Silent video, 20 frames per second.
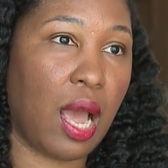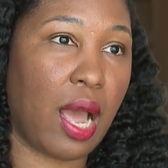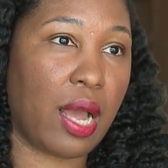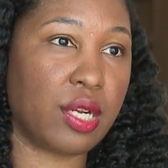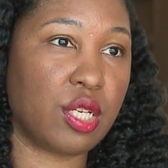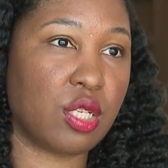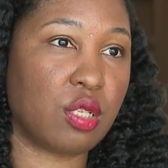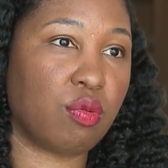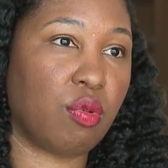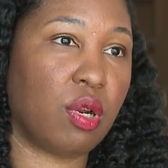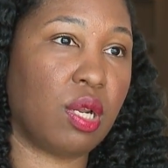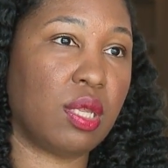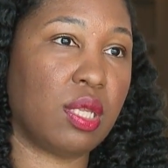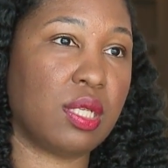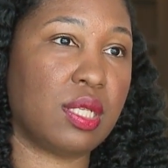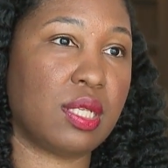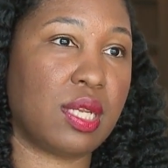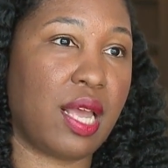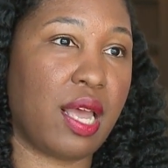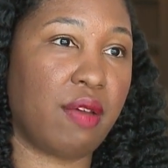I just wanted
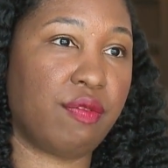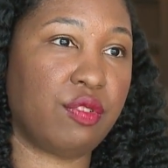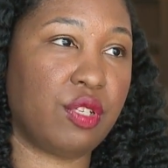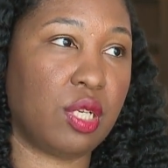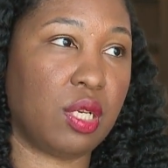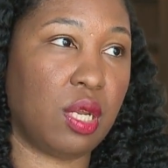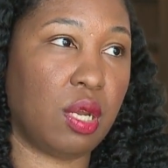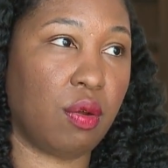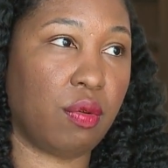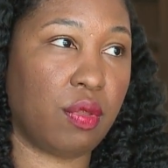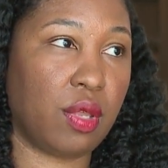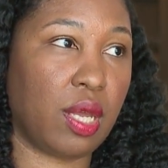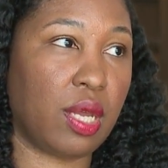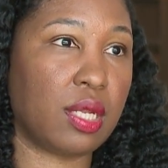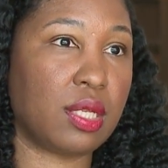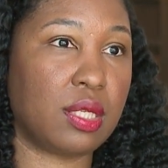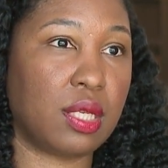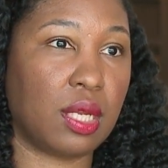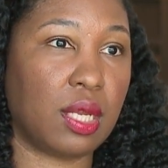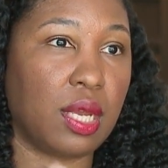the staff to know
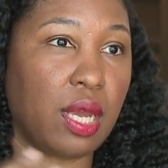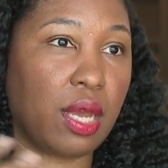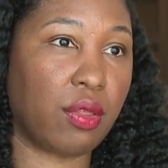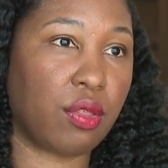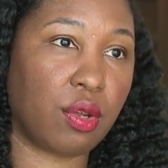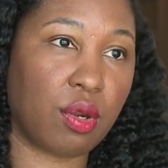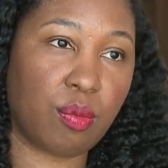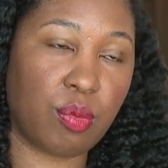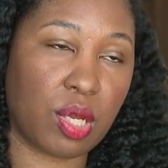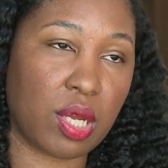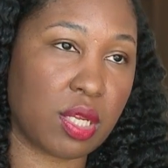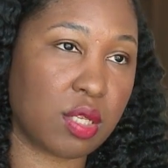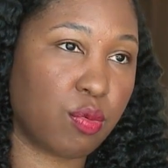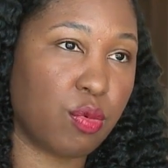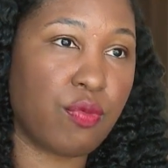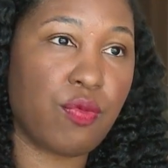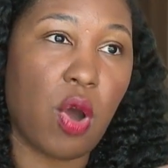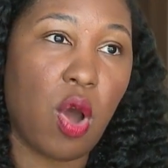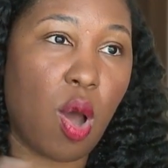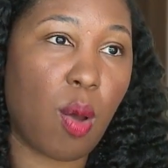that together, because
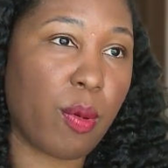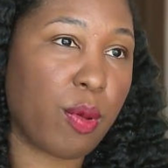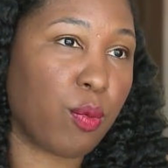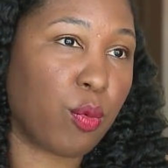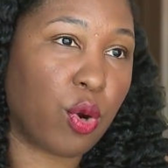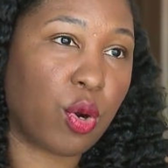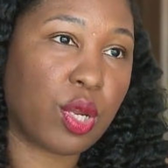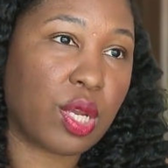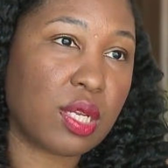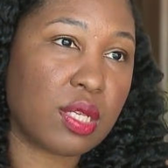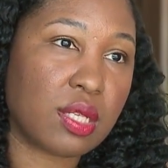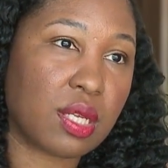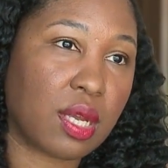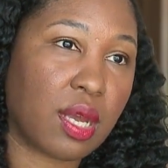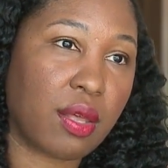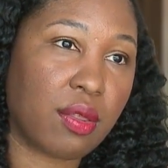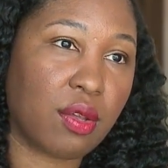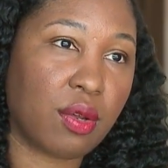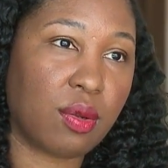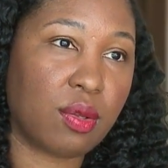we've all been working
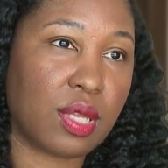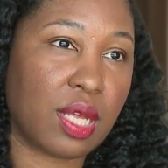together,